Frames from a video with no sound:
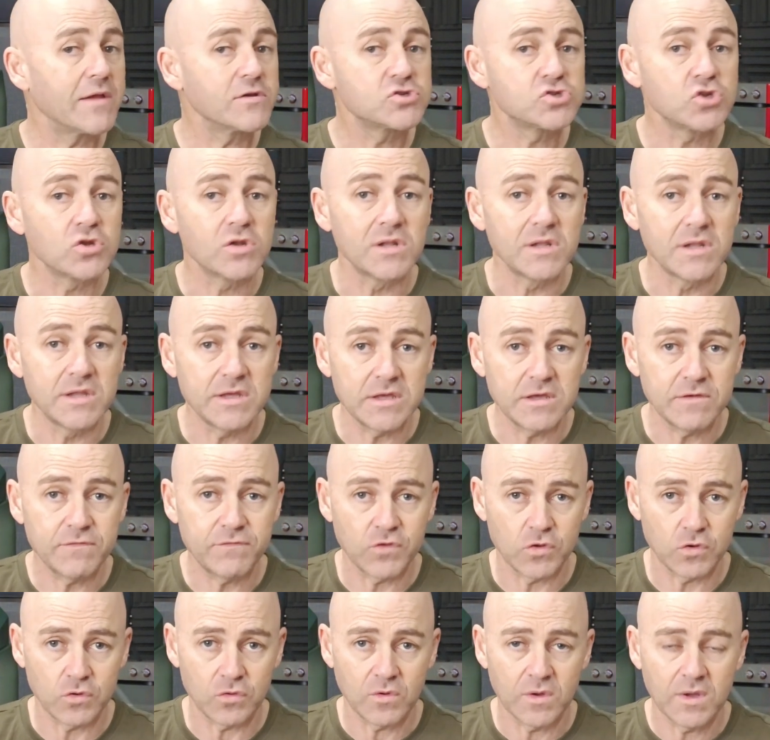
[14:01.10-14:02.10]
should leave
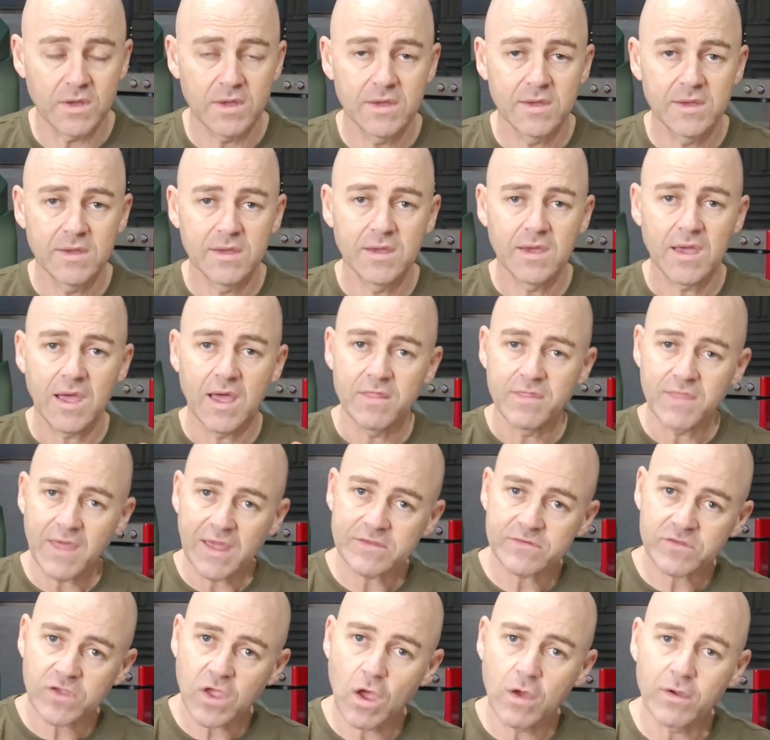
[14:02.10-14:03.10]
you, and
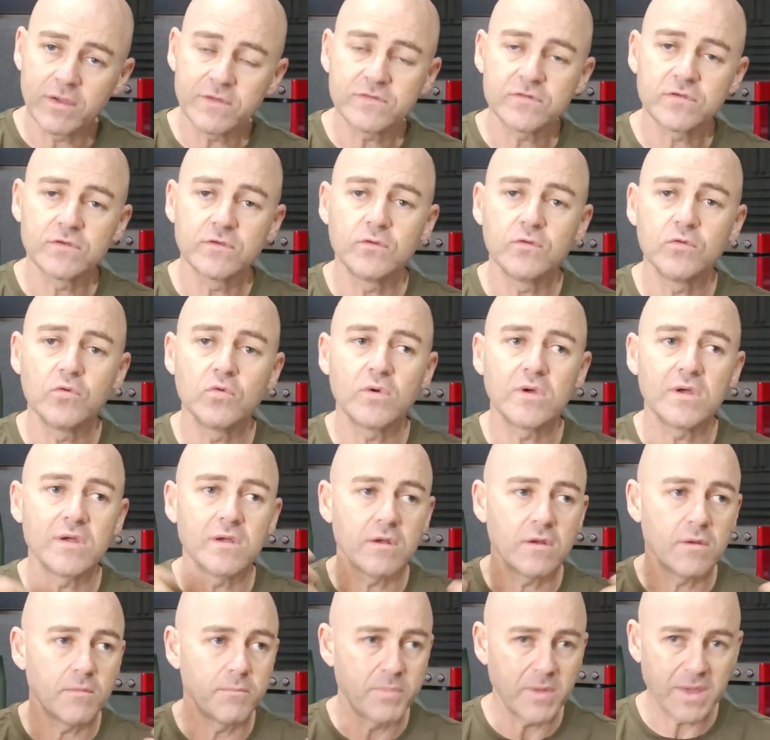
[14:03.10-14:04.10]
that's going to
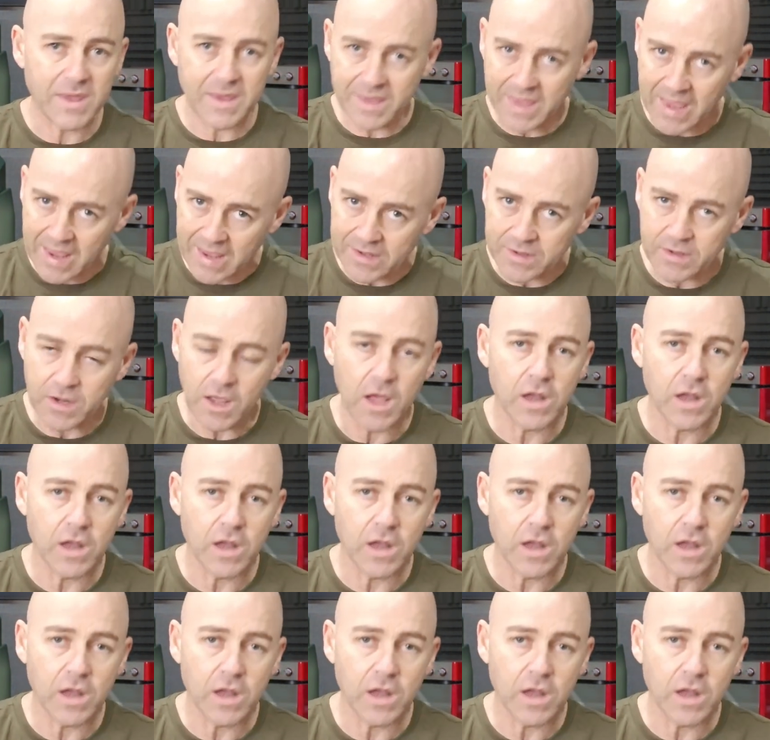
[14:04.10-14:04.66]
be, again,